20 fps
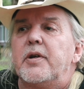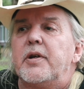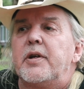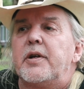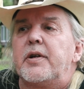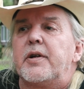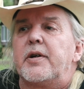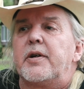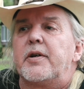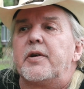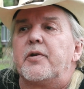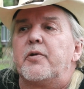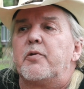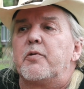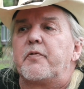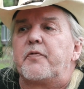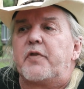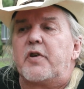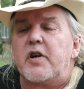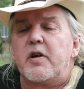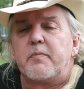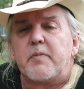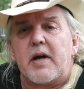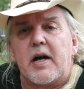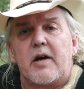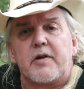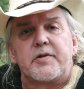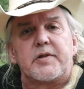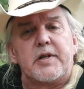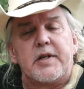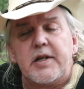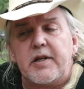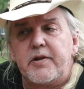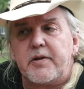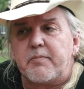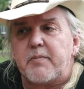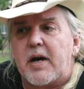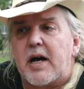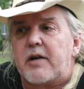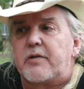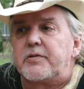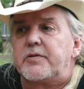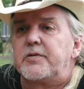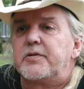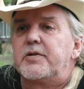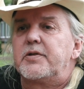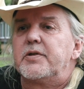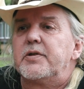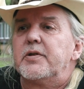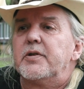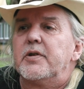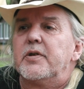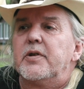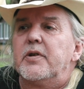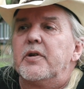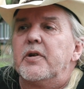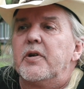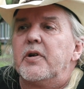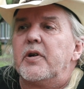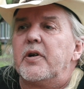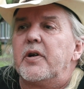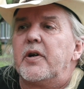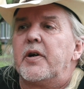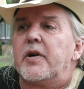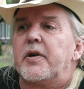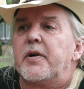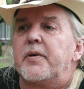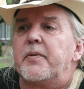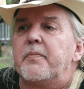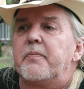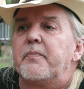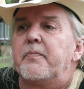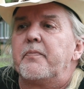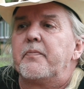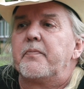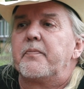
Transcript: in an old farmhouse in the mountains. Um,